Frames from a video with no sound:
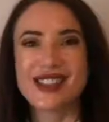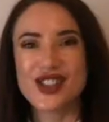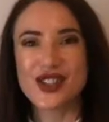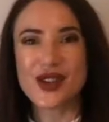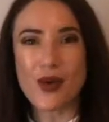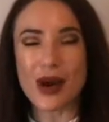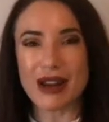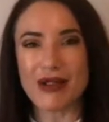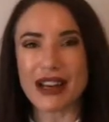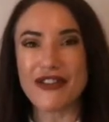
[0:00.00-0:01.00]
It's just a
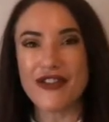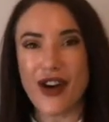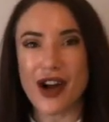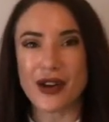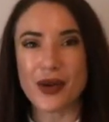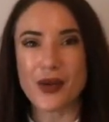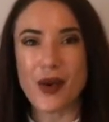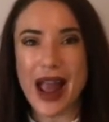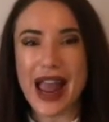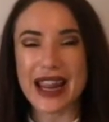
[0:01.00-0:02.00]
really fun
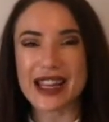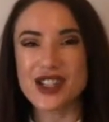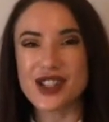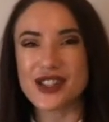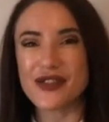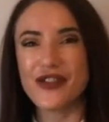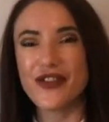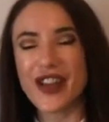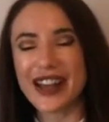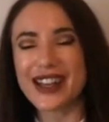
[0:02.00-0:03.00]
way just to
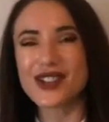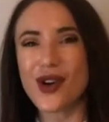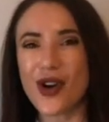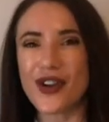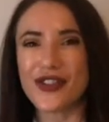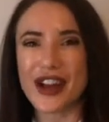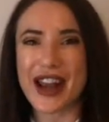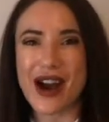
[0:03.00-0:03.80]
finish off an